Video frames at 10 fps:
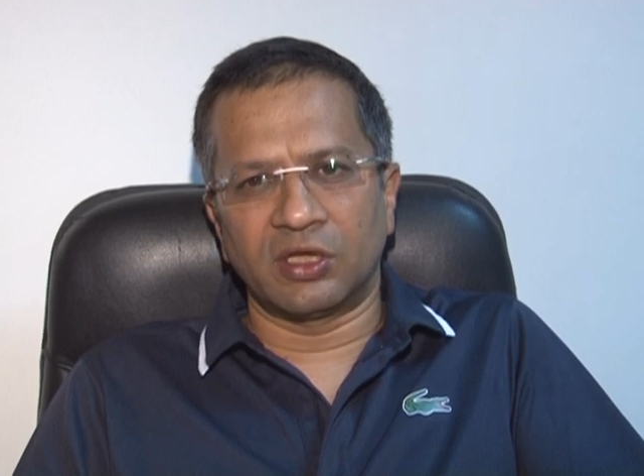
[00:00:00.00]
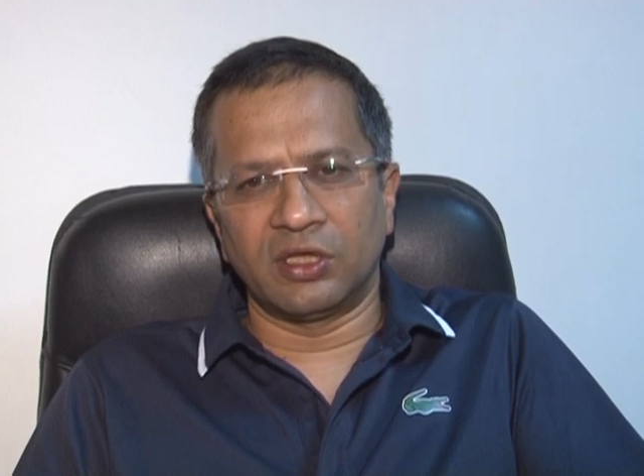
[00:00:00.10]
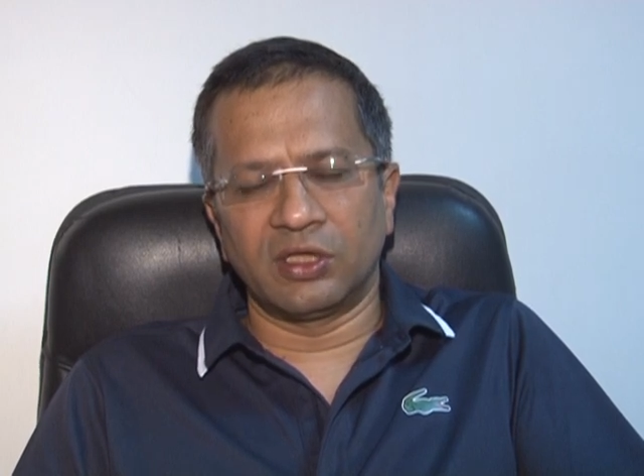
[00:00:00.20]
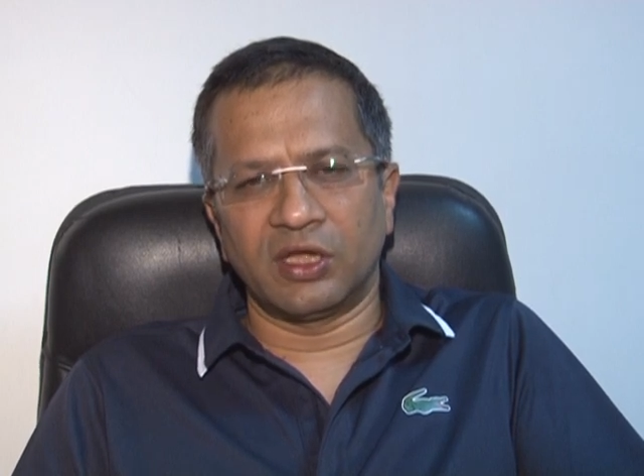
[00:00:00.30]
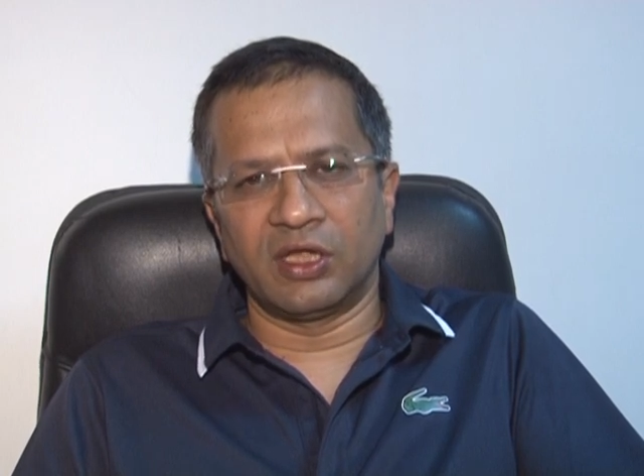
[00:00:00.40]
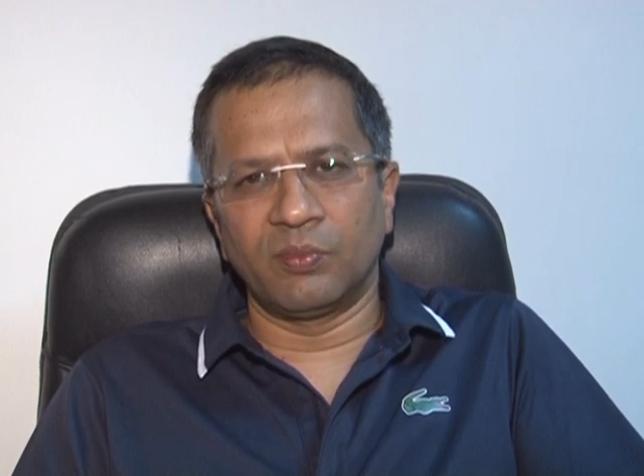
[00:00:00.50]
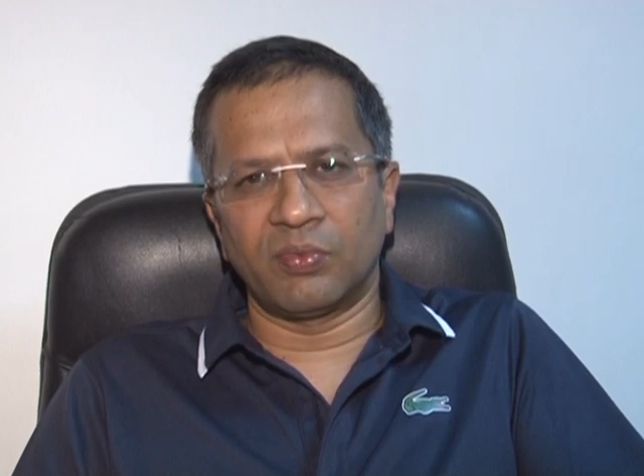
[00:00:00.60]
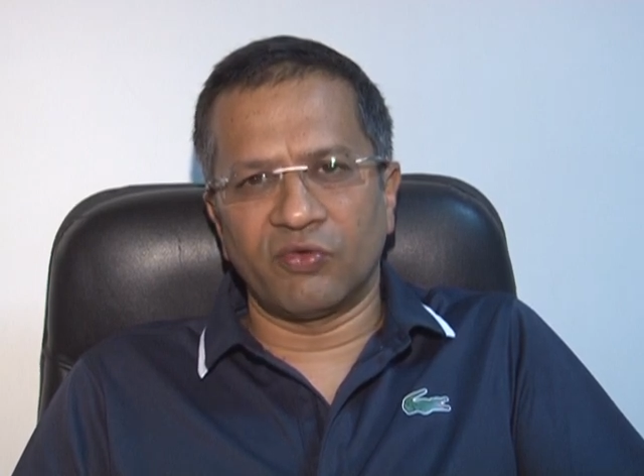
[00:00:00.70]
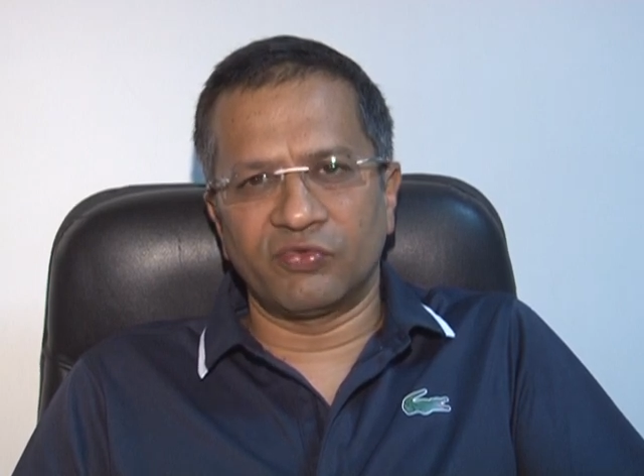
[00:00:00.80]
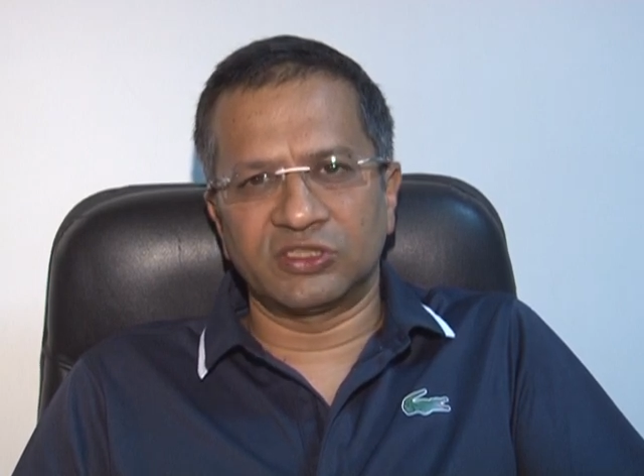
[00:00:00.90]
in
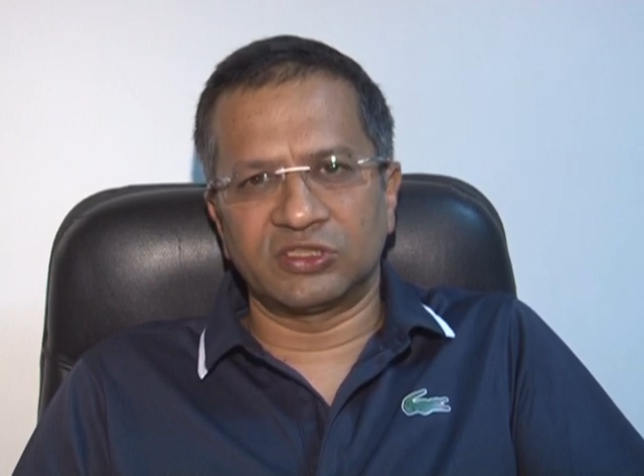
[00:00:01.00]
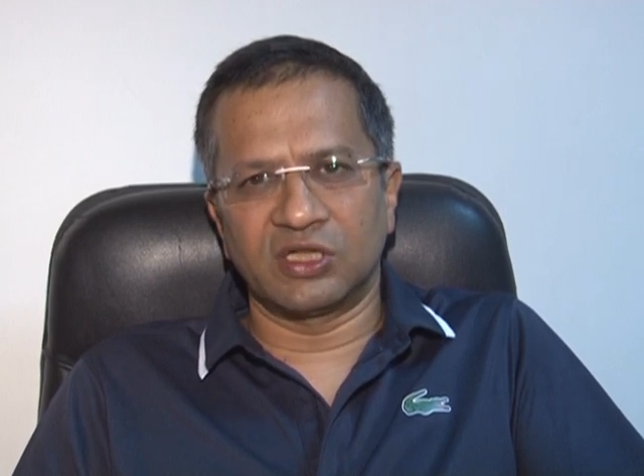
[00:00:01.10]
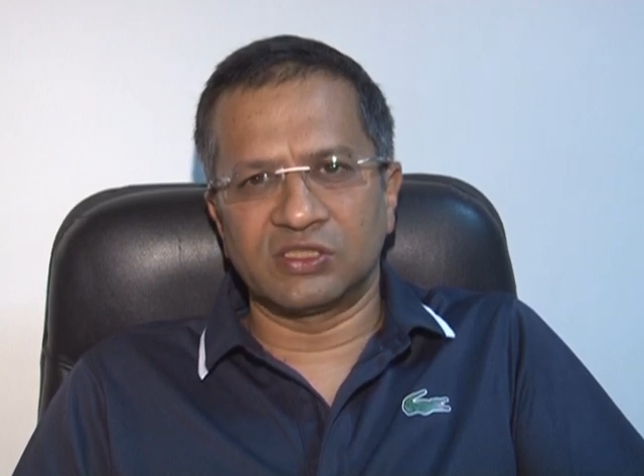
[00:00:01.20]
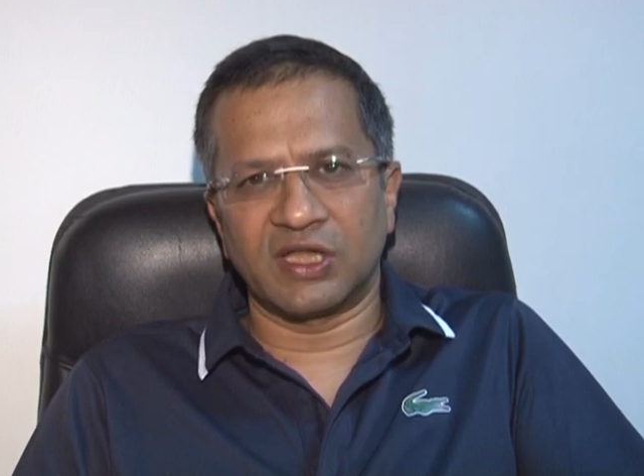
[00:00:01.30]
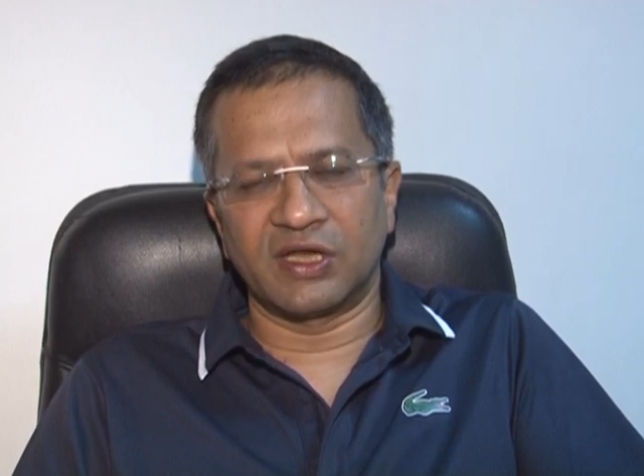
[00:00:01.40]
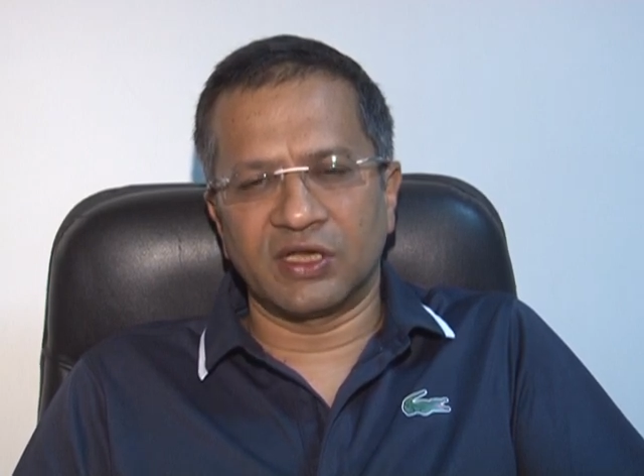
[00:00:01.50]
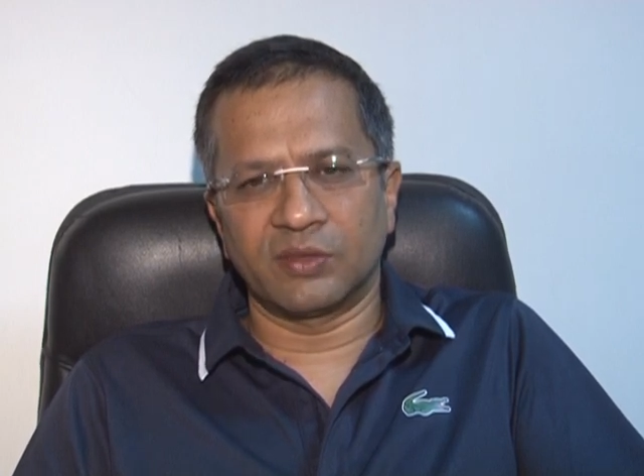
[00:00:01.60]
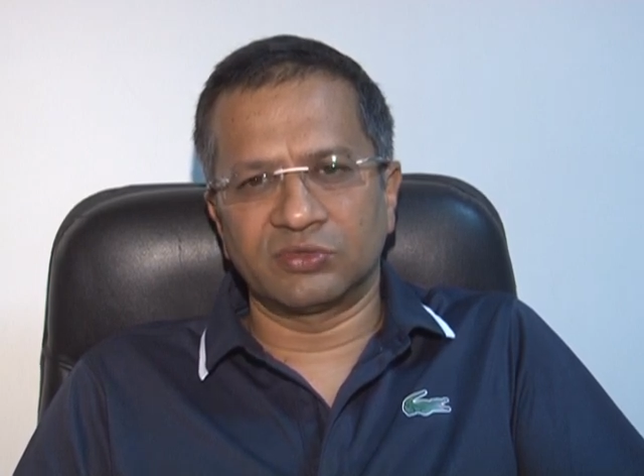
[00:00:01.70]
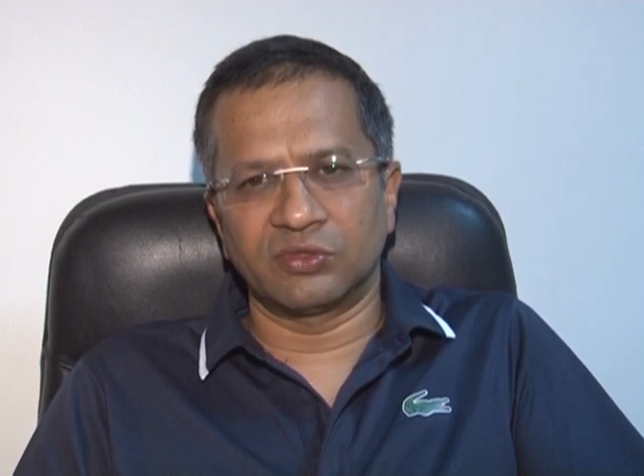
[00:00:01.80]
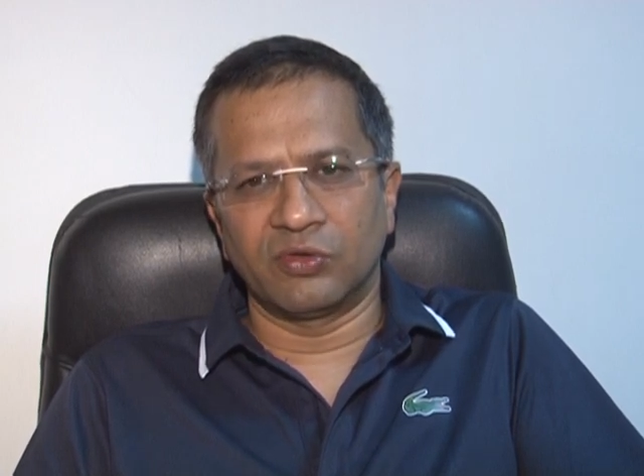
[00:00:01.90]
professional setups